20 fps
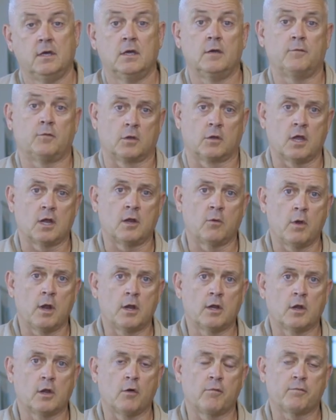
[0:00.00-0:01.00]
If you're getting
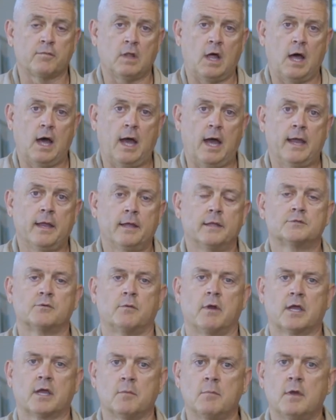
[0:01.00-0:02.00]
ready to go fly, it's
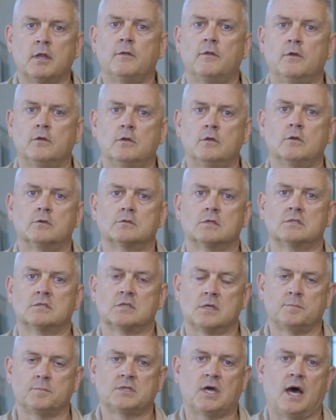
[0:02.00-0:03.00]
recommended that you use a
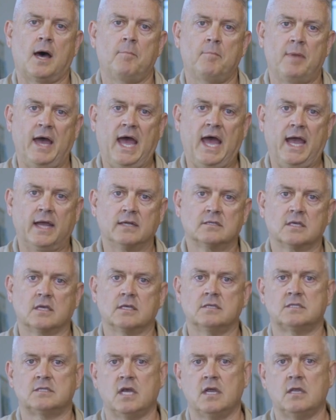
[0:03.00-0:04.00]
zip-top bag to
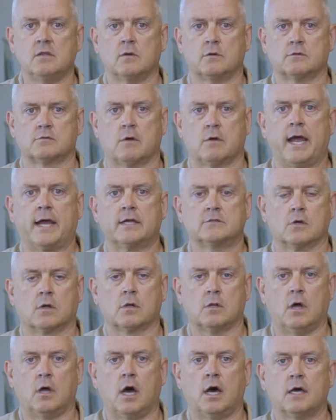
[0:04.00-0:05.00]
contain those rags or
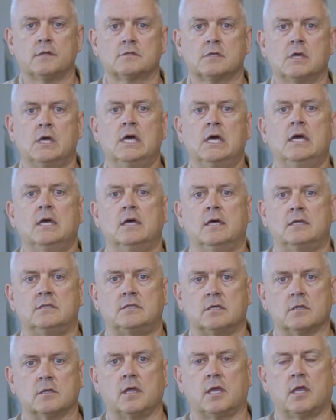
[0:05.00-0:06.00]
cloths
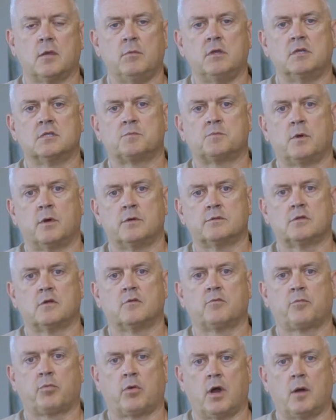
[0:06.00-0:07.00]
until they can be disposed
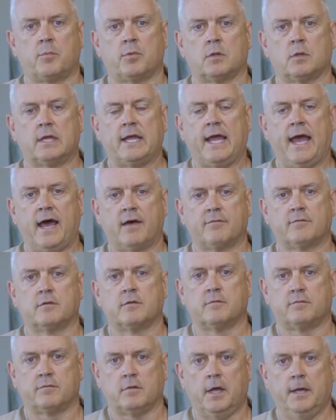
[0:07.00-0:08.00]
of properly after
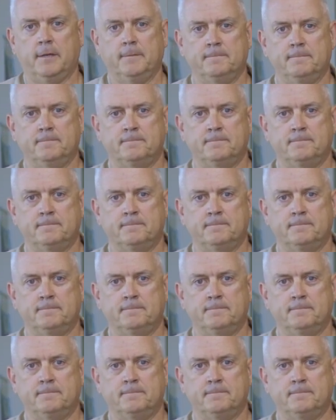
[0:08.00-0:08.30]
the flight.